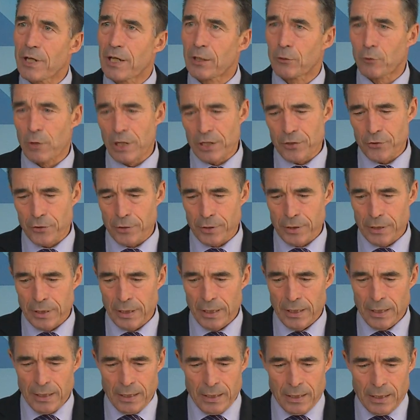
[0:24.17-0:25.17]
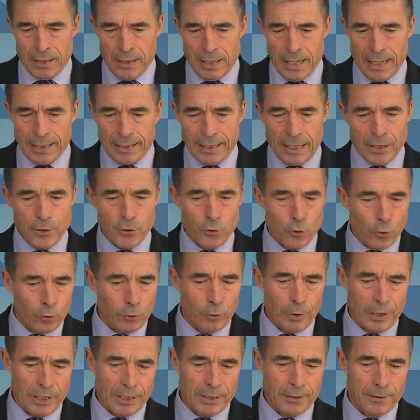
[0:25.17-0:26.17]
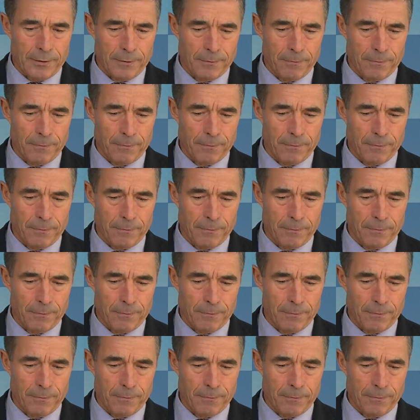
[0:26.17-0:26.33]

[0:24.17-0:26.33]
aggression against Ukraine.